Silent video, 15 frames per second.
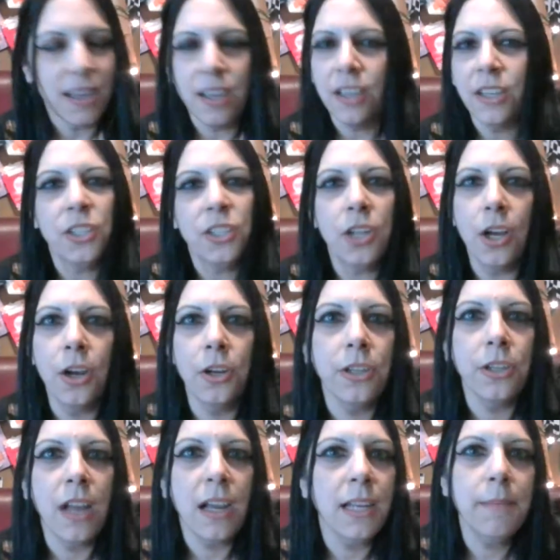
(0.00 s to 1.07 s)
you're
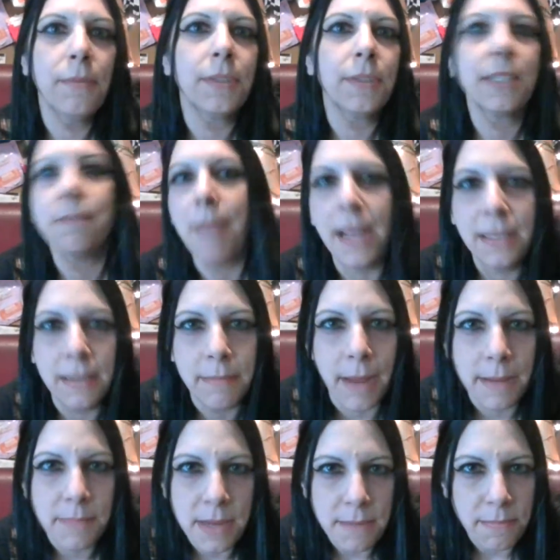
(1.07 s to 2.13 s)
not going to be respected by
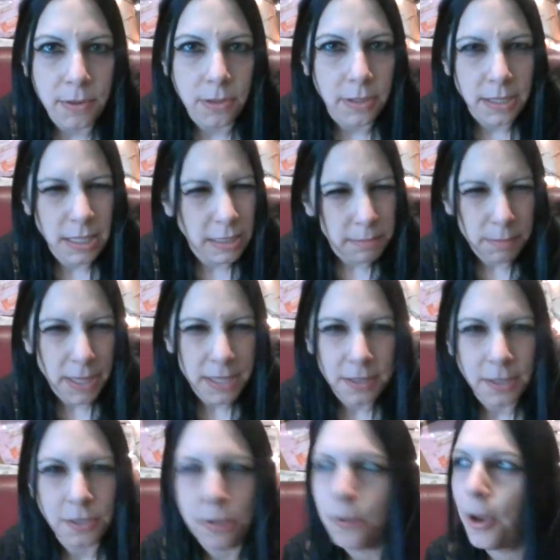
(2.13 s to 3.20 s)
people at these
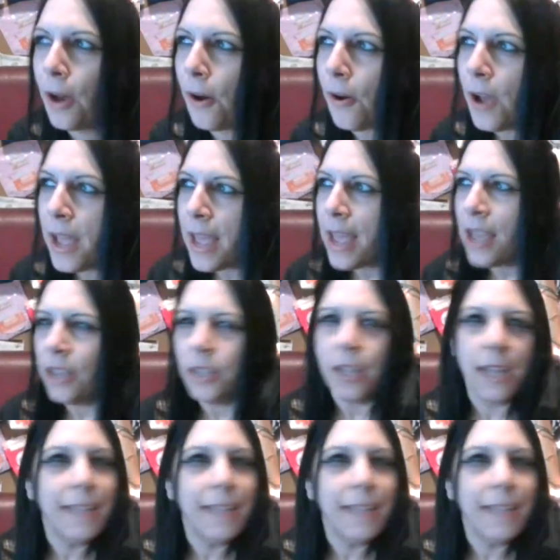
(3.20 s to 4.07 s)
places you go. And